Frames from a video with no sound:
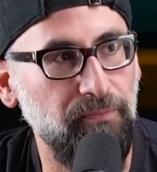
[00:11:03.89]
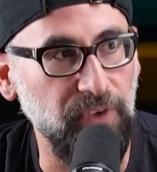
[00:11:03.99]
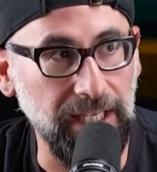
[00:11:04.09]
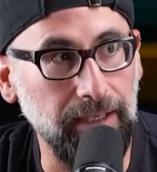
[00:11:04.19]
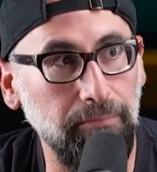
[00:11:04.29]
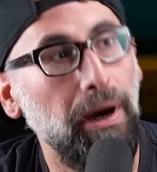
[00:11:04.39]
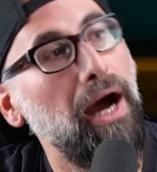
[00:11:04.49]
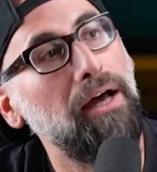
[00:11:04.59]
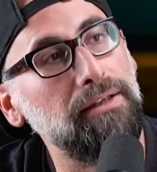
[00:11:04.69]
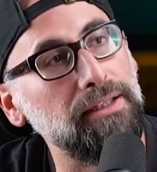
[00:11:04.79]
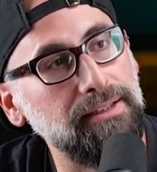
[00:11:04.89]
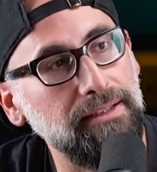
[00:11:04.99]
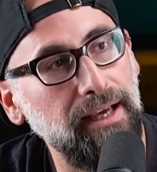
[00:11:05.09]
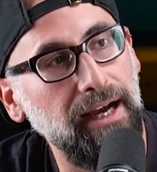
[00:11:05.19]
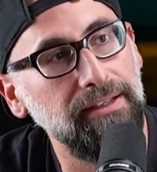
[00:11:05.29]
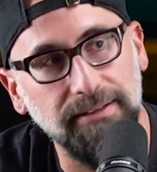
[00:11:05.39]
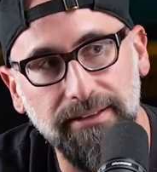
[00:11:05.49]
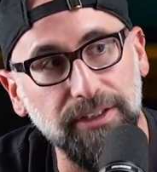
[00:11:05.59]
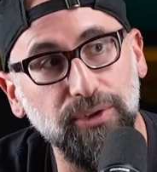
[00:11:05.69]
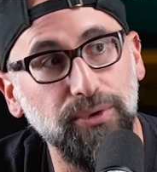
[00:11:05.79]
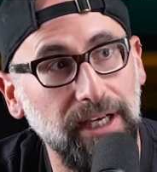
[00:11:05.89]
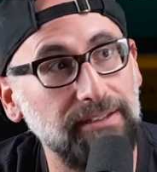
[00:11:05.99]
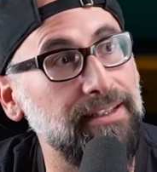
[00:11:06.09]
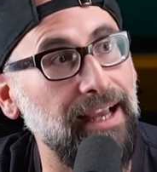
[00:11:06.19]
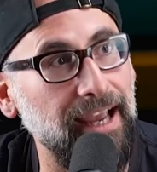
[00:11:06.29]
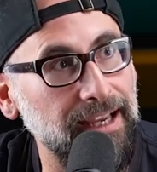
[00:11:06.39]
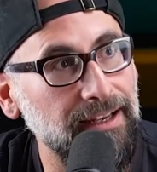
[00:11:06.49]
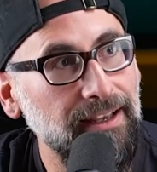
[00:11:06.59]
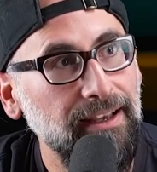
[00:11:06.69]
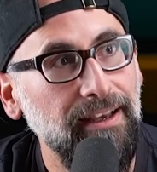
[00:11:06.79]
vegan potlucks at the house in like 2008.